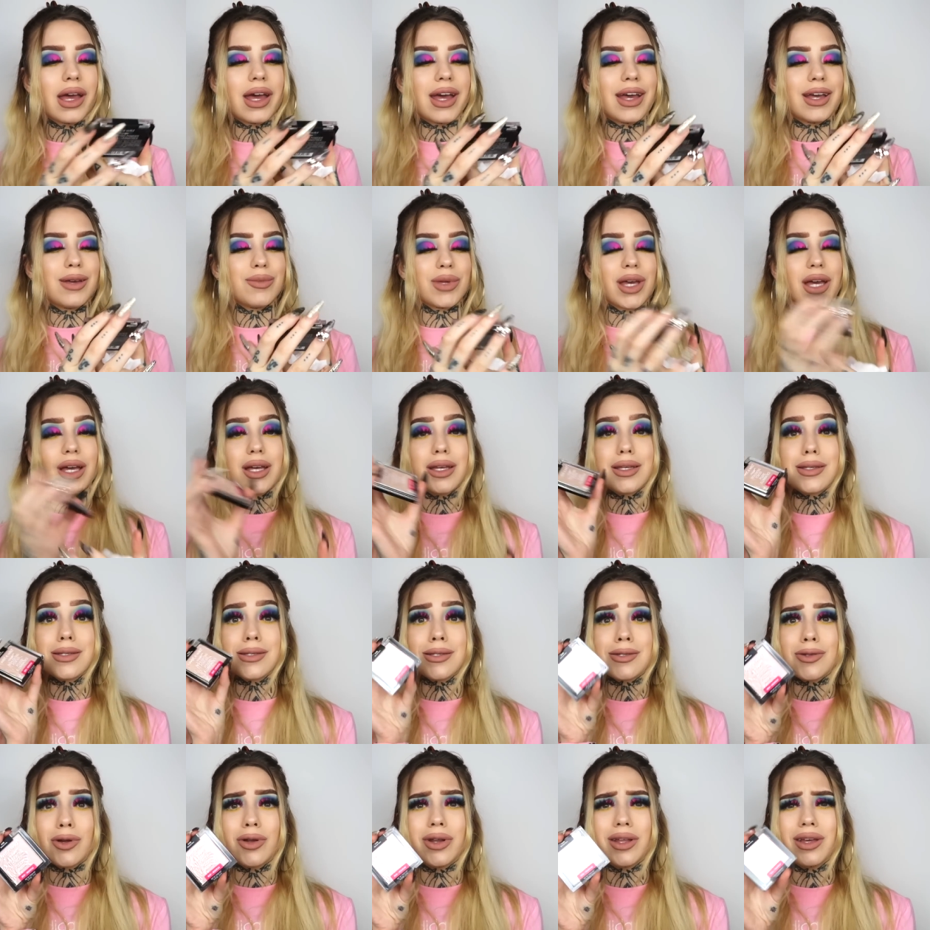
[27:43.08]
Um, yeah,
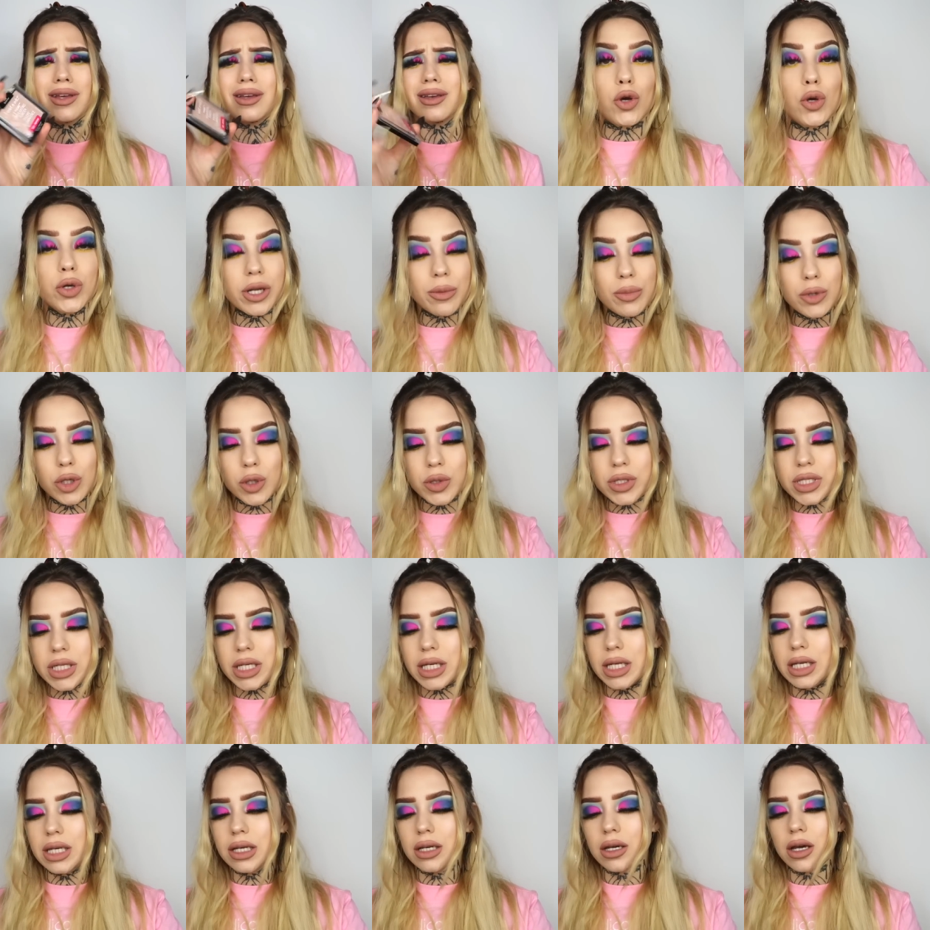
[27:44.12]
stunning. Huda
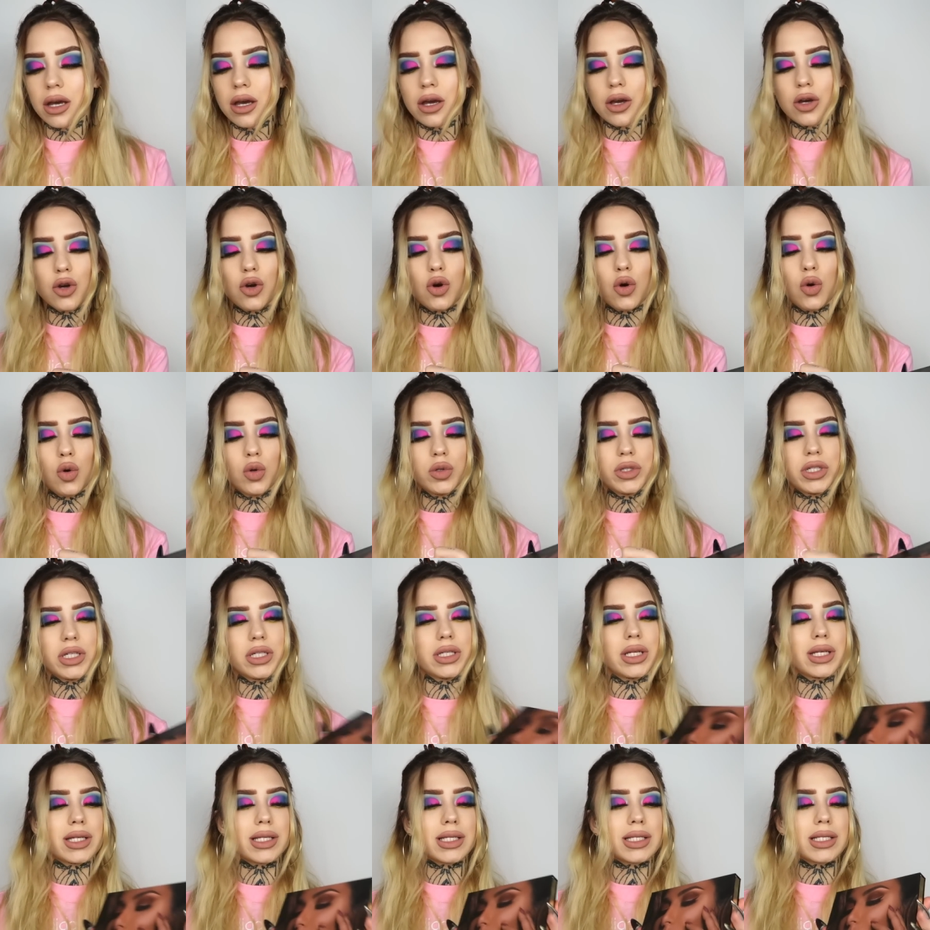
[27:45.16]
Beauty
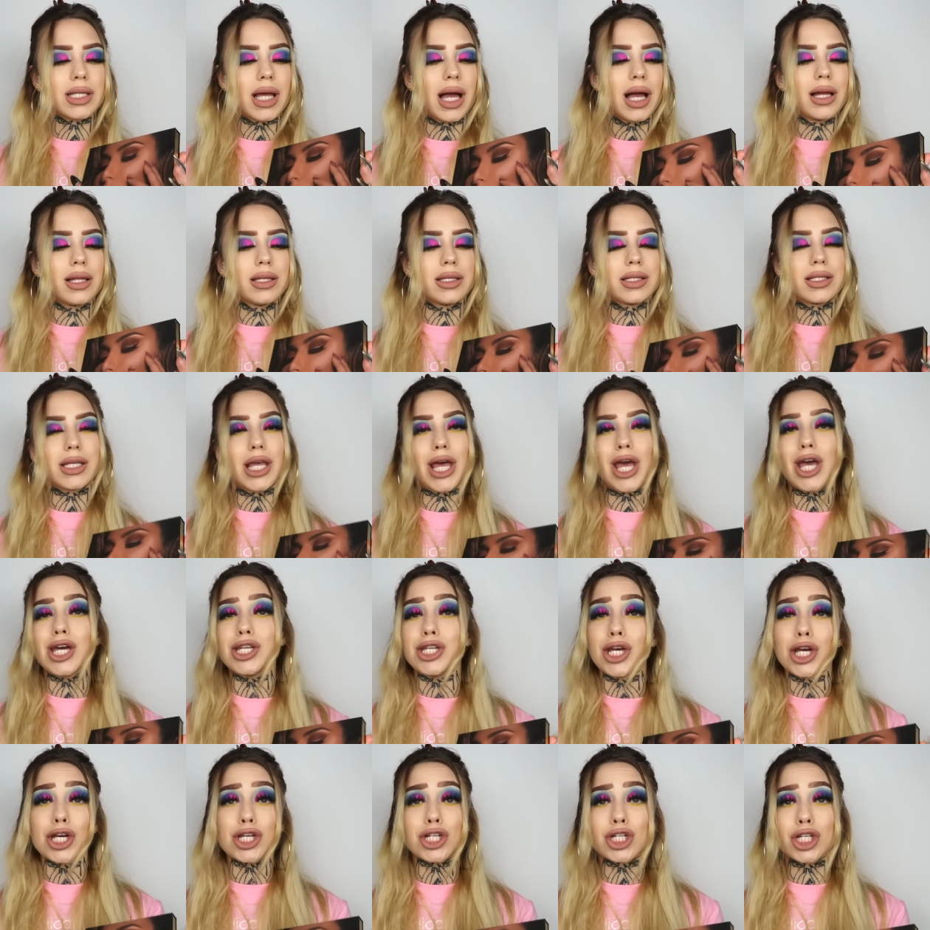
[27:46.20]
Golden Sands
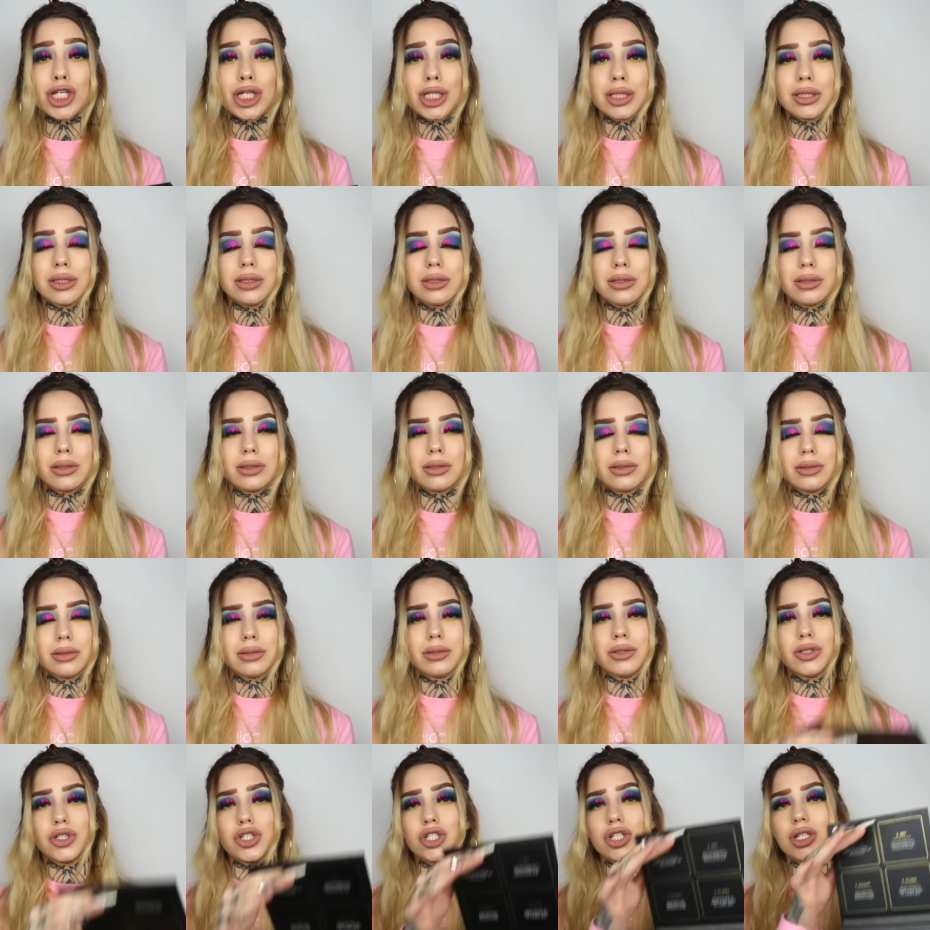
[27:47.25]
Edition.
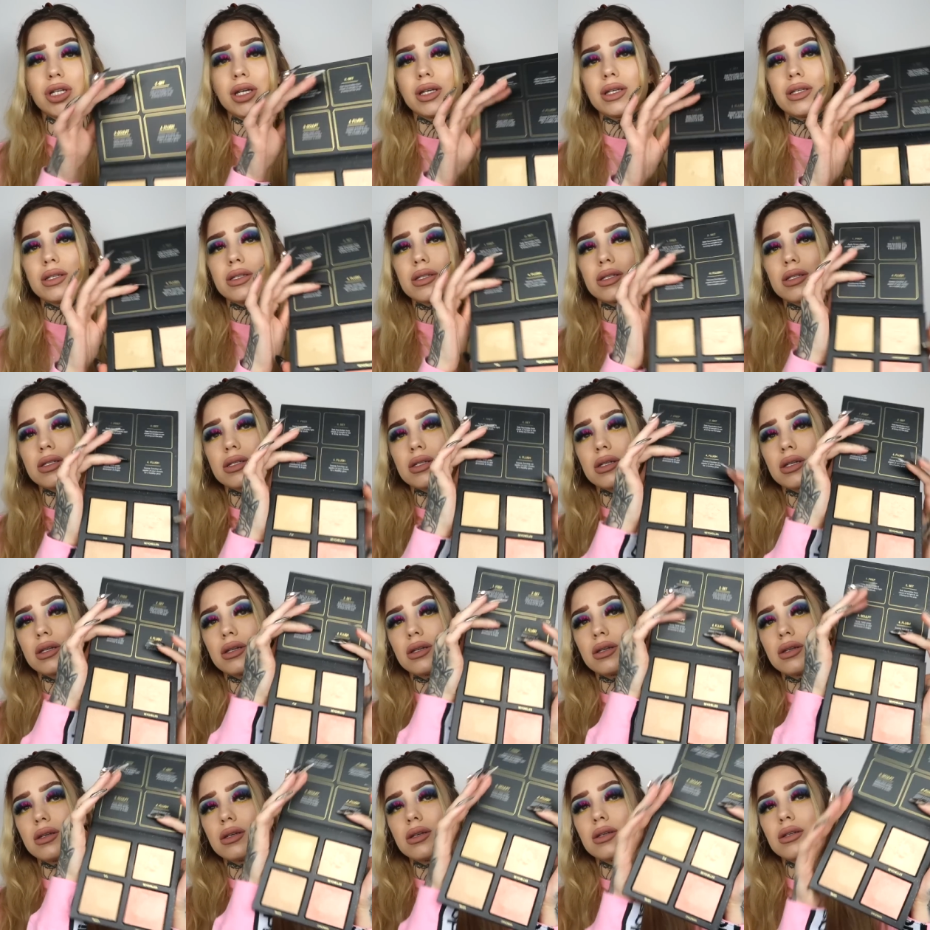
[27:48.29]
She is
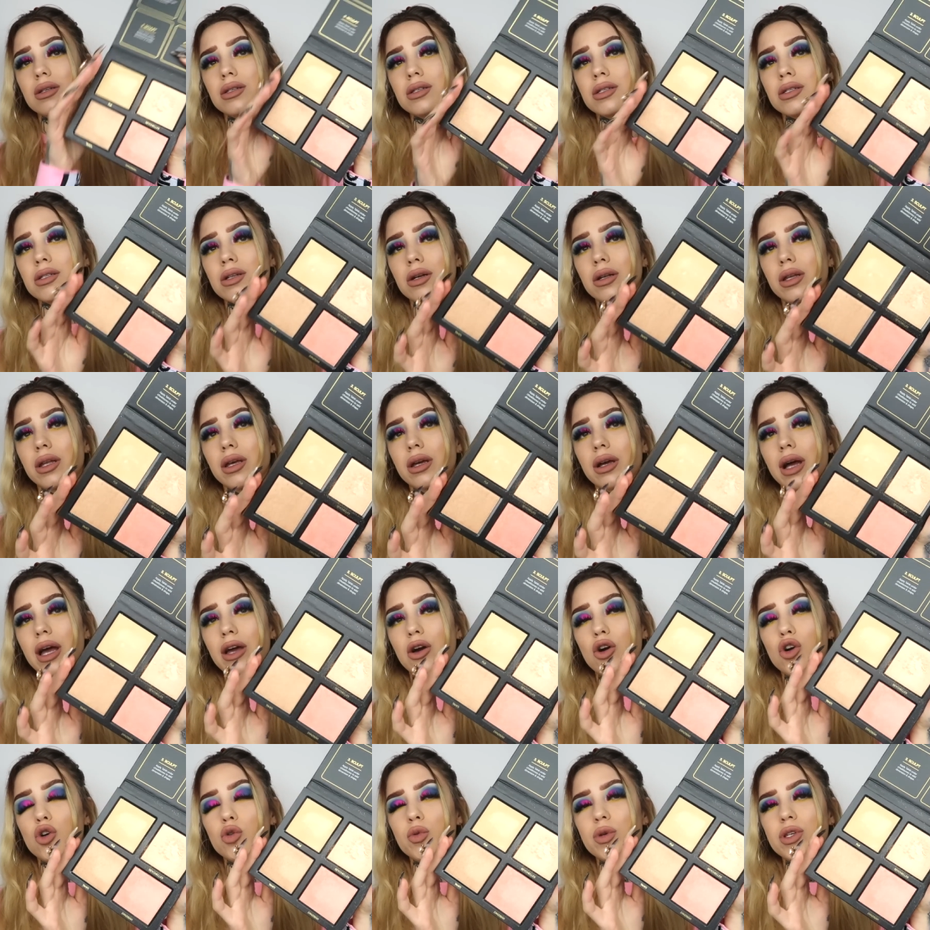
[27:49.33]
stunning. I
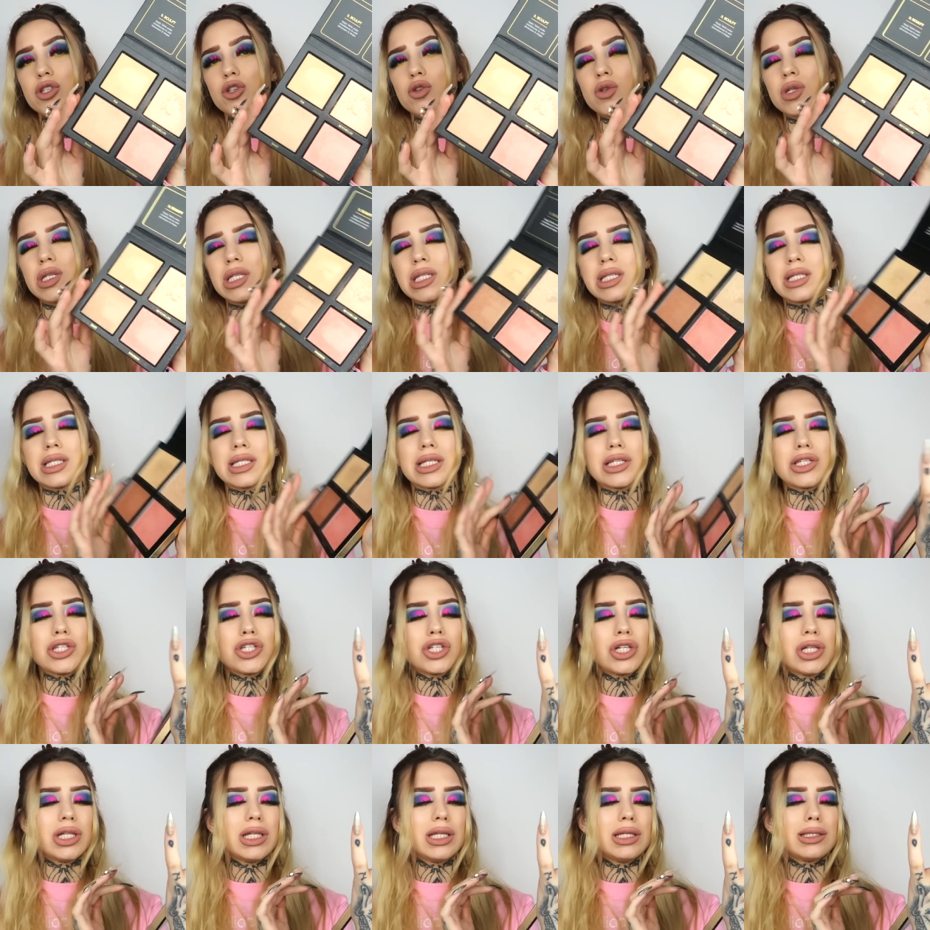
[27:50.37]
always use
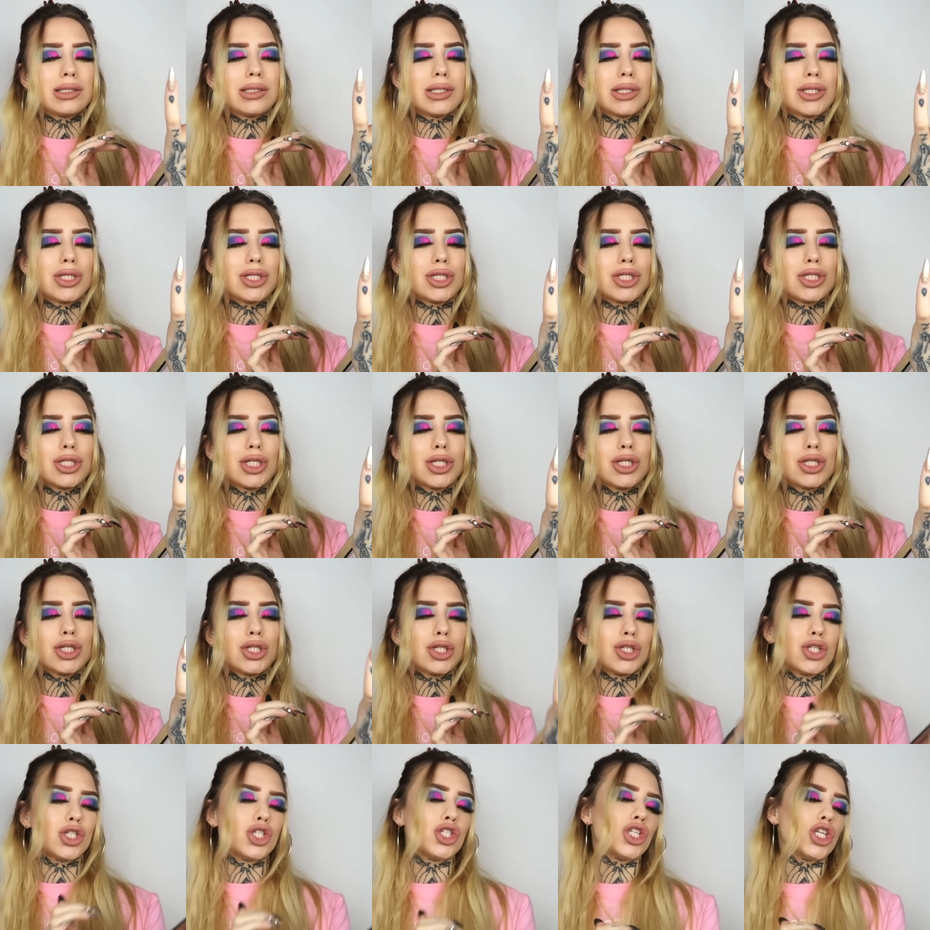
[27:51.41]
Sicily, Sicily,
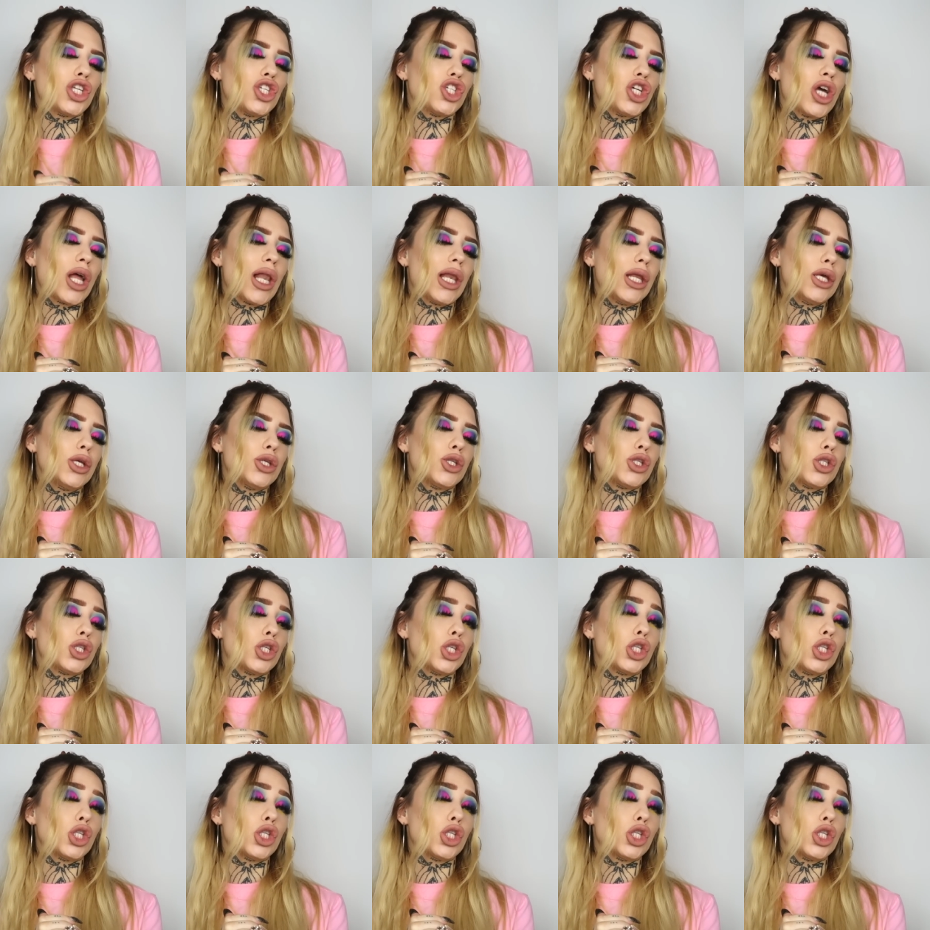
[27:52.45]
Sicily,